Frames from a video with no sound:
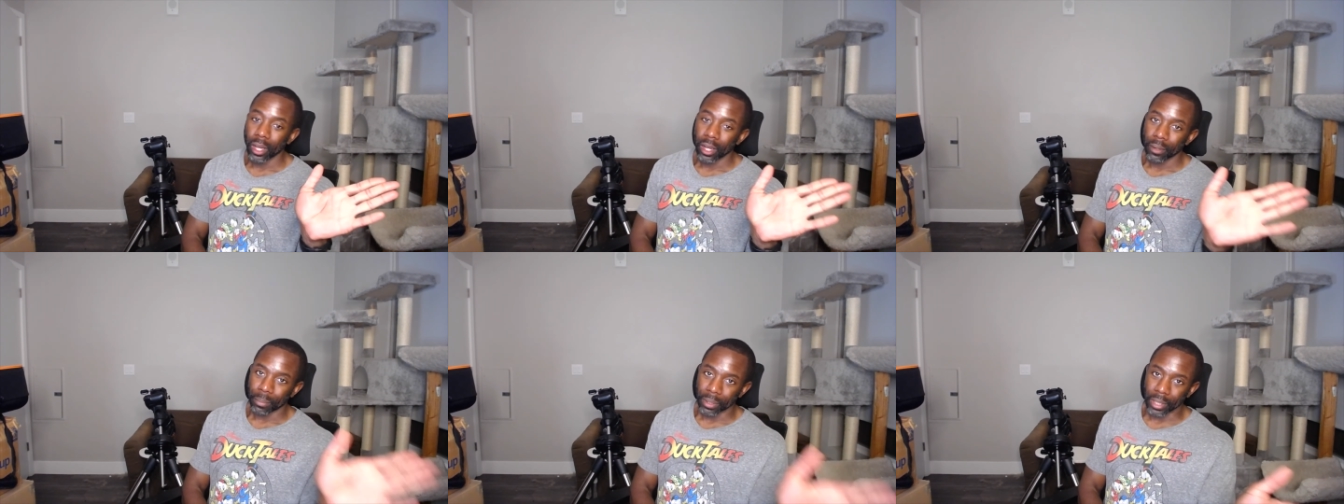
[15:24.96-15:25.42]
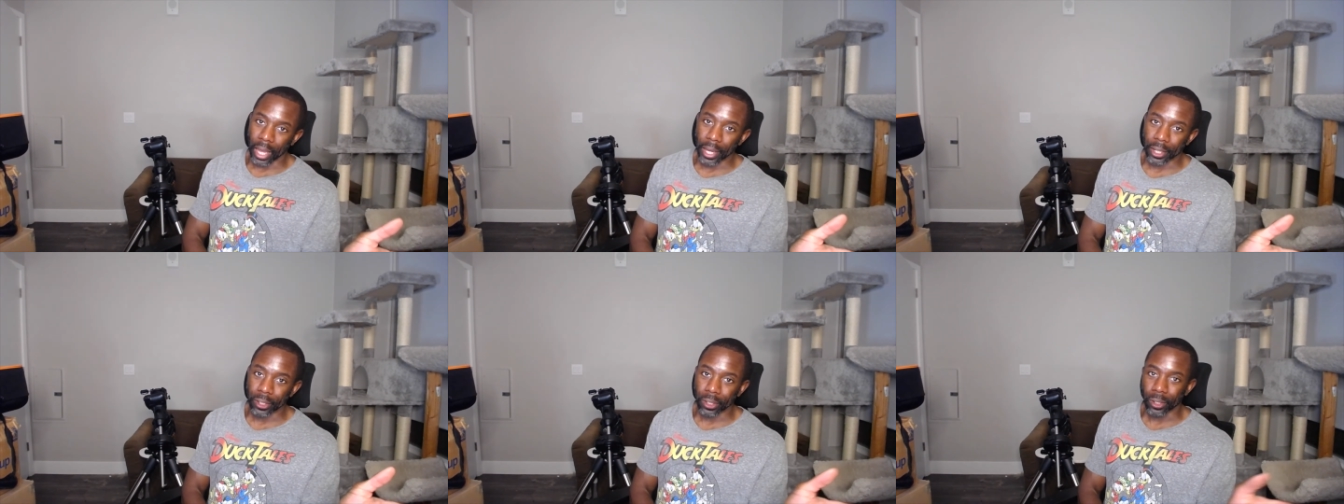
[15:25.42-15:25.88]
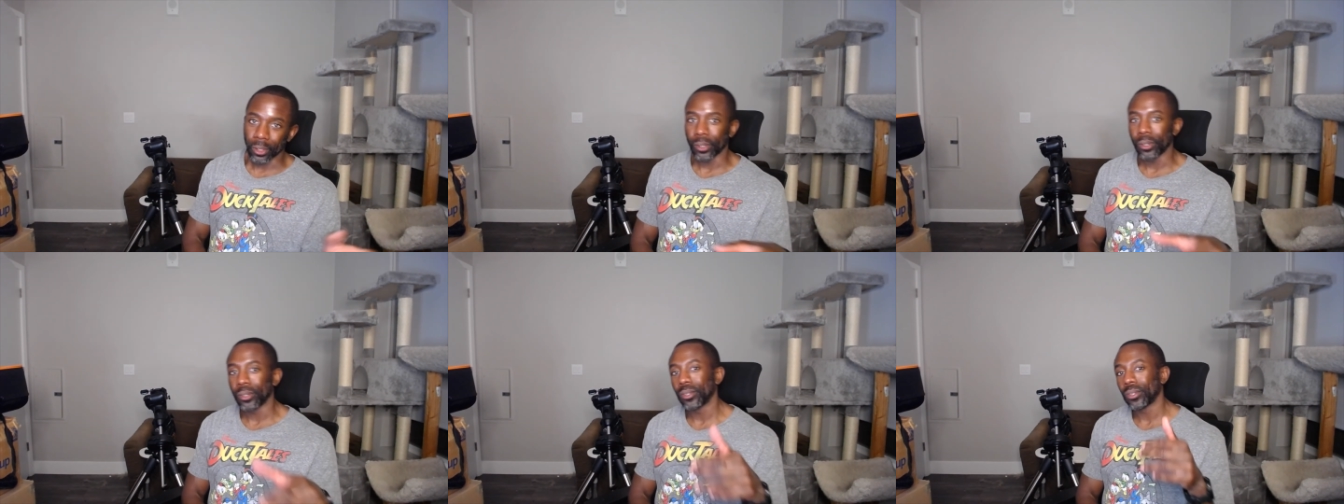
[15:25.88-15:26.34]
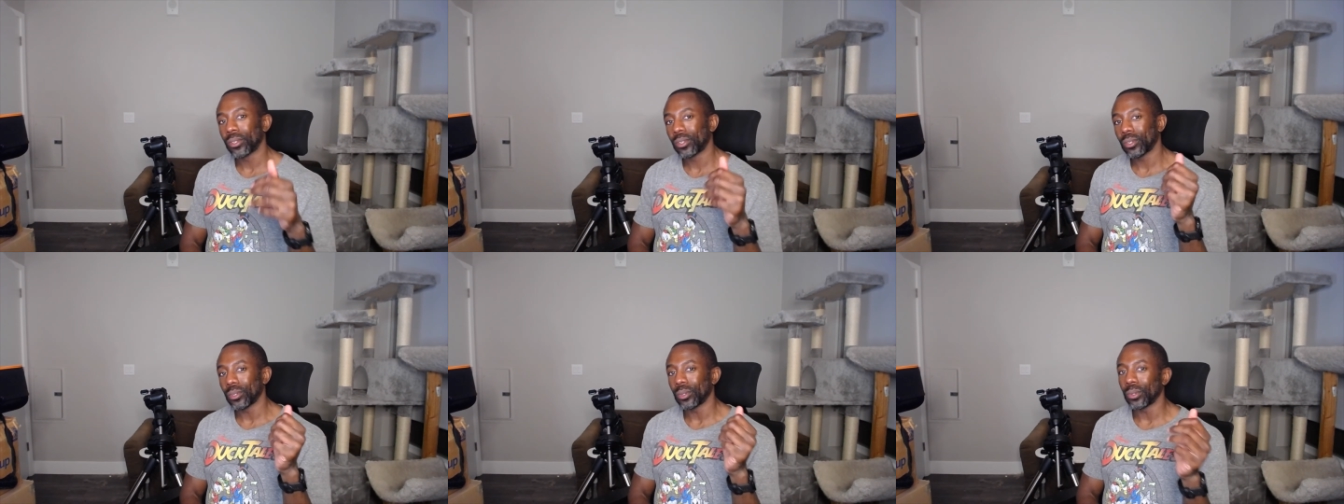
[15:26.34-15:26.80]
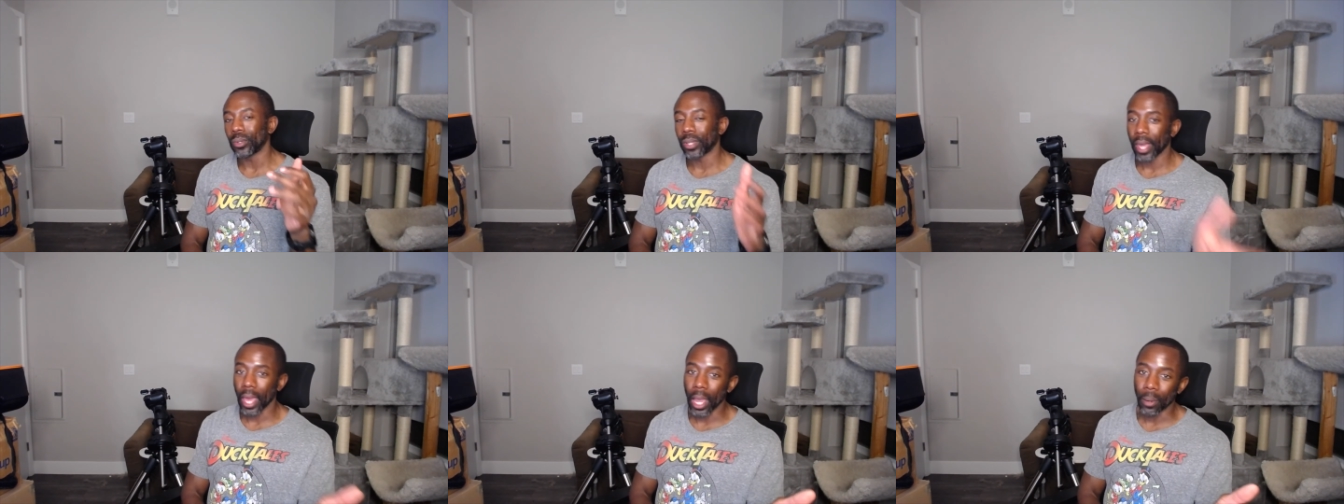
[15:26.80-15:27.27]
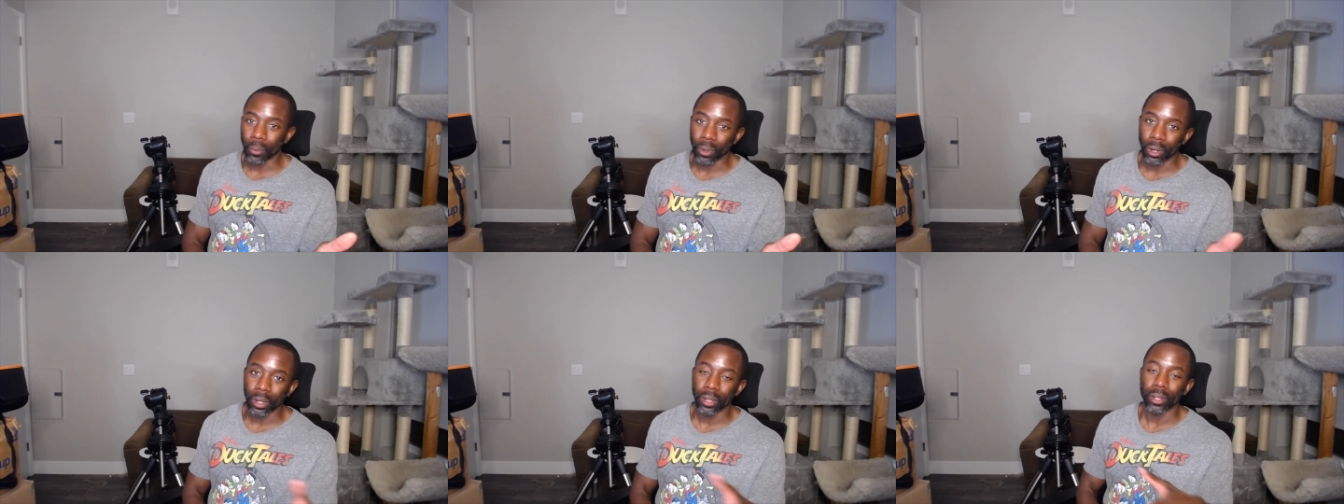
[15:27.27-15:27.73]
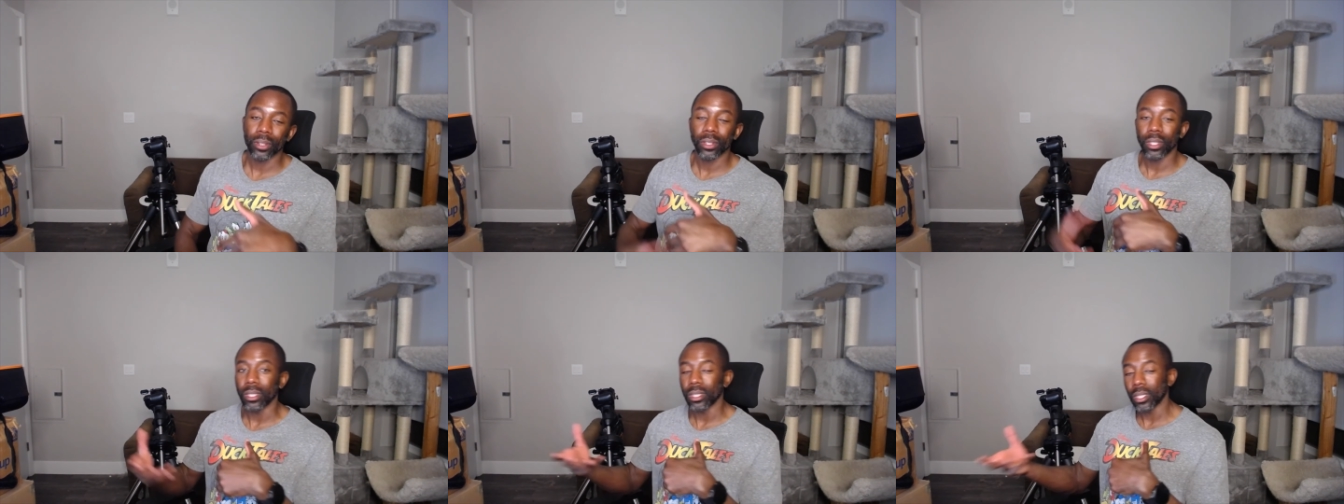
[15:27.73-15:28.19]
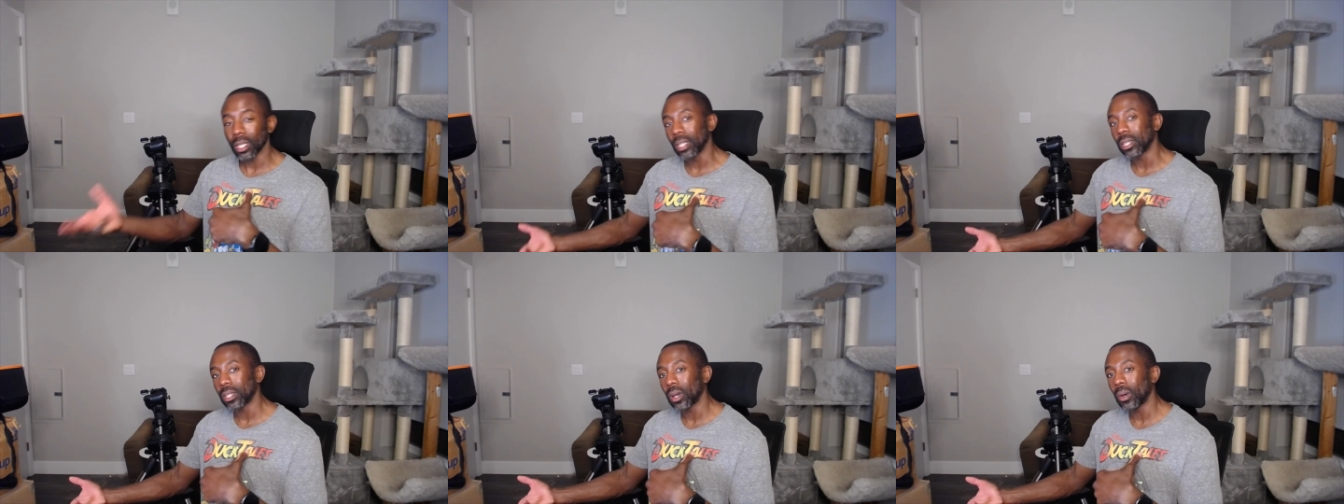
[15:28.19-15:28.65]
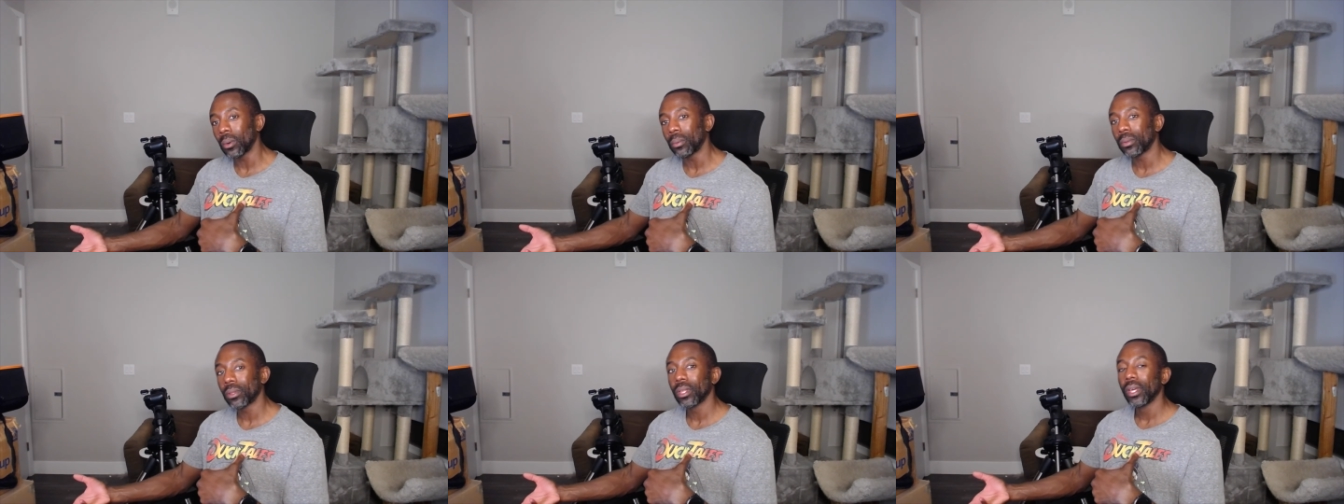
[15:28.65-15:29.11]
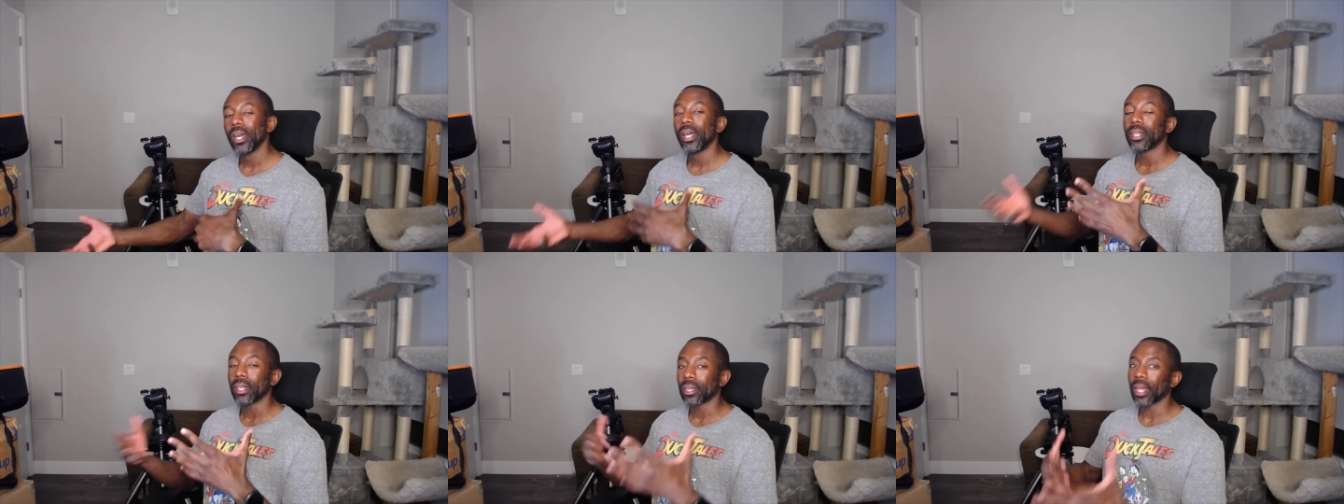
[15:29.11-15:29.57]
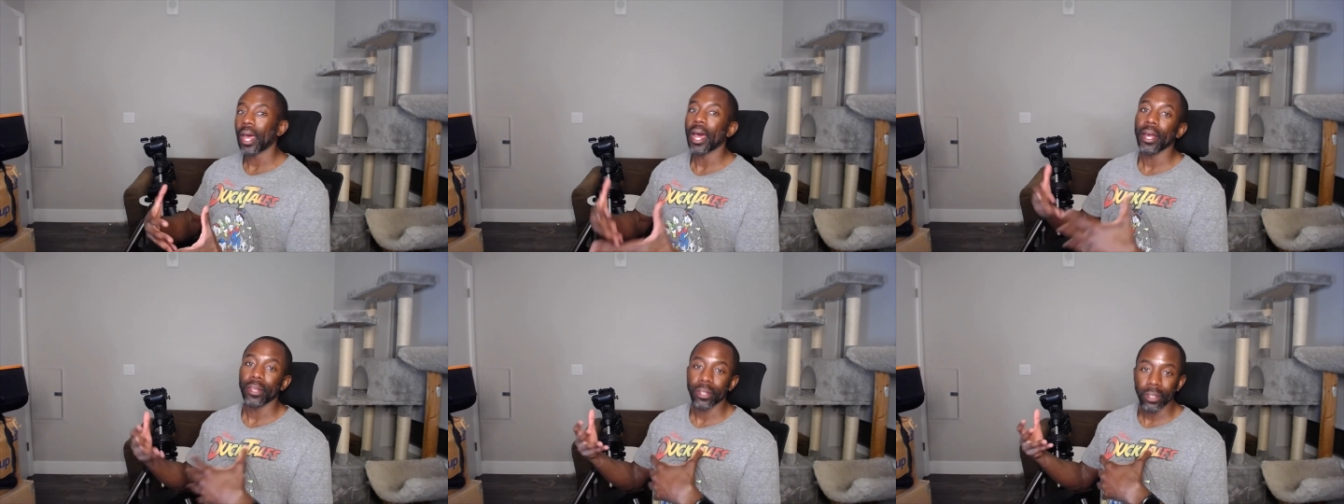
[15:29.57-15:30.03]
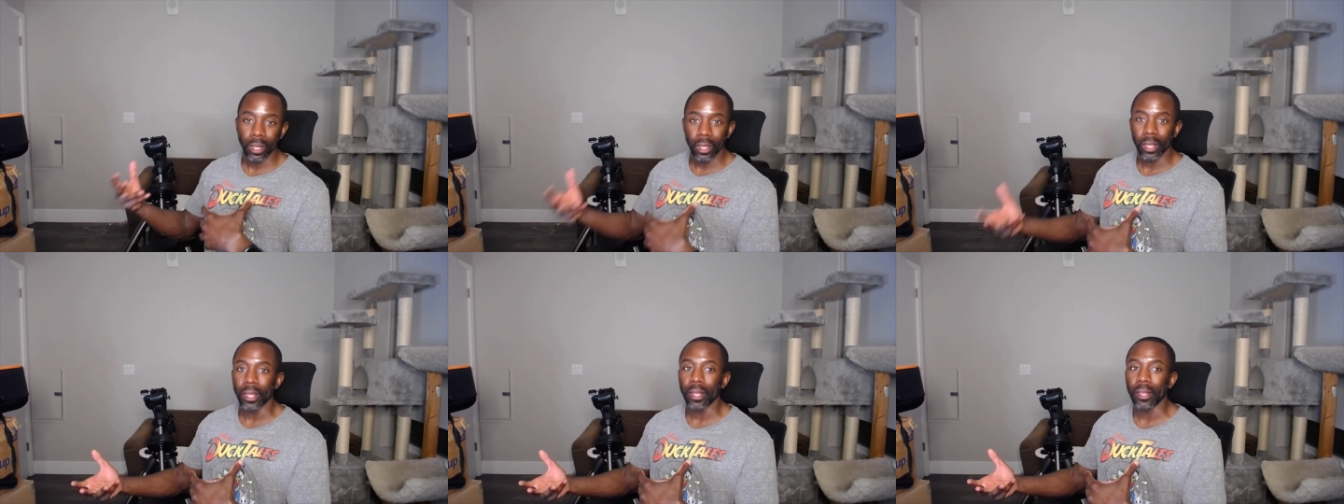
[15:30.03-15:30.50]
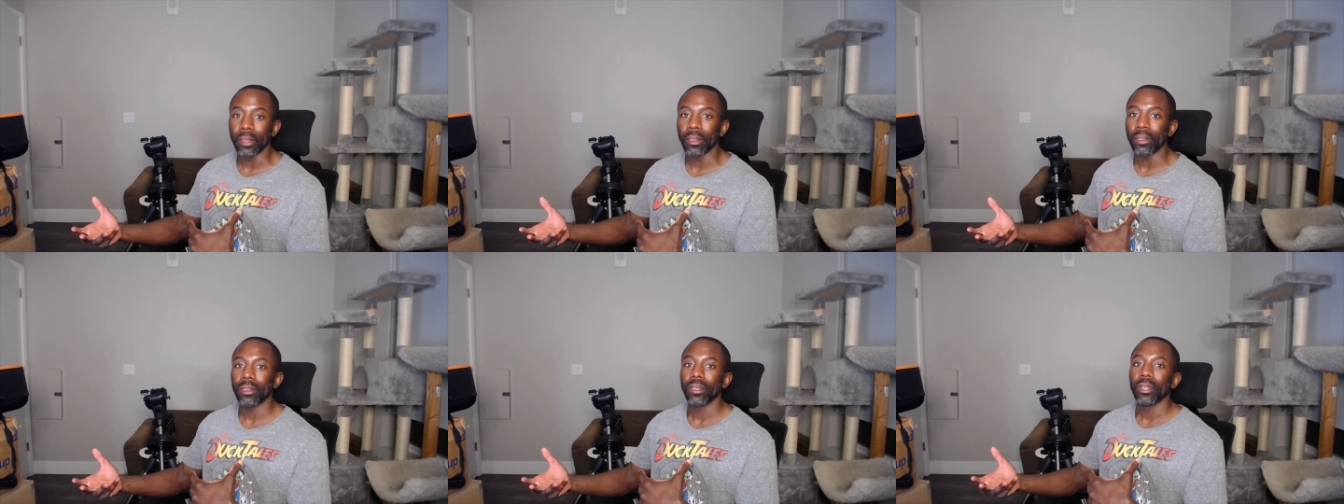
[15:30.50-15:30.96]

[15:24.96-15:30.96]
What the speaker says: binoculars to cameras to telescopes, the size of the lens